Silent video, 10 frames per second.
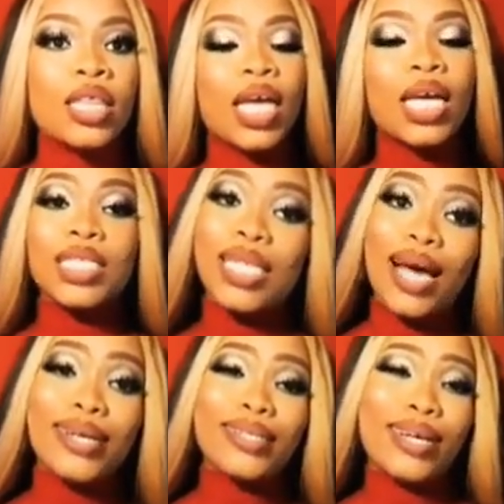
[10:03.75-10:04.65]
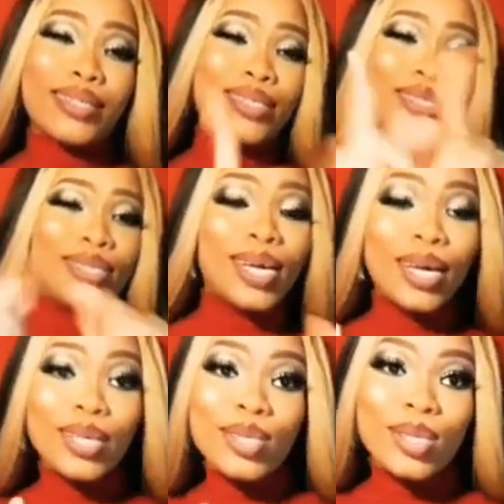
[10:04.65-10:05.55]
Thanks, guys, and
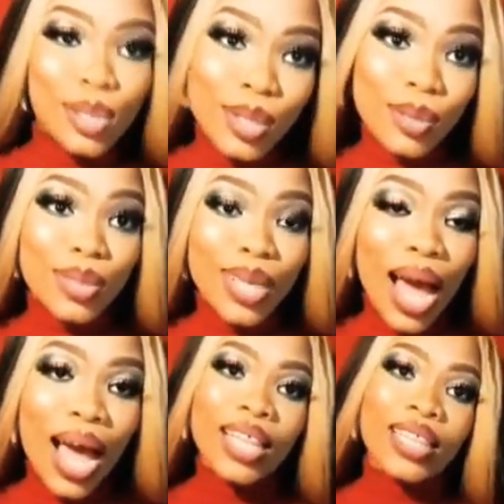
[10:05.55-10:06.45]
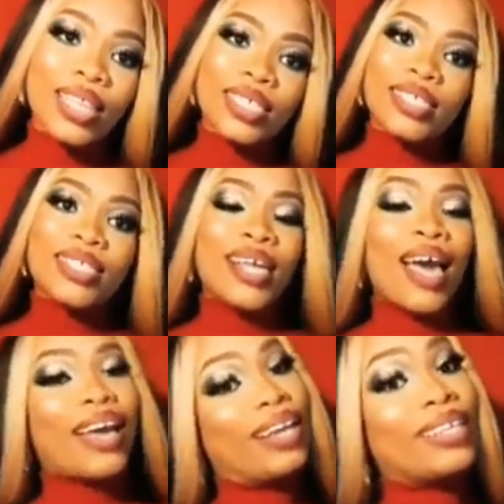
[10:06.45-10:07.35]
stay tuned. This
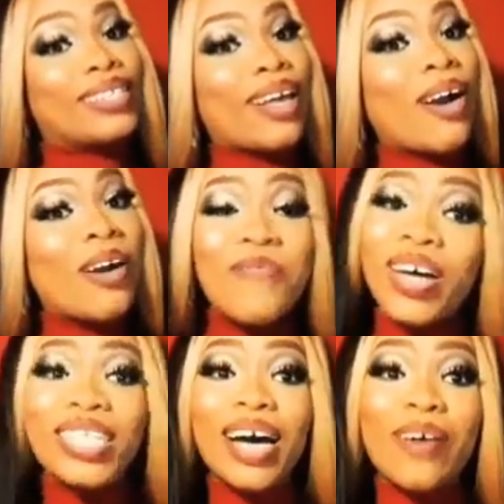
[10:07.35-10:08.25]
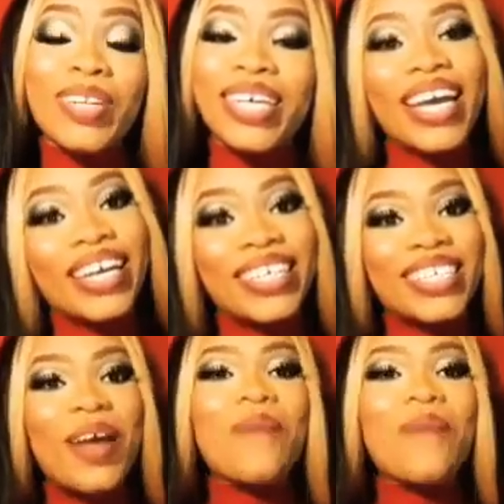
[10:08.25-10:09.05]
is Fanta with the H.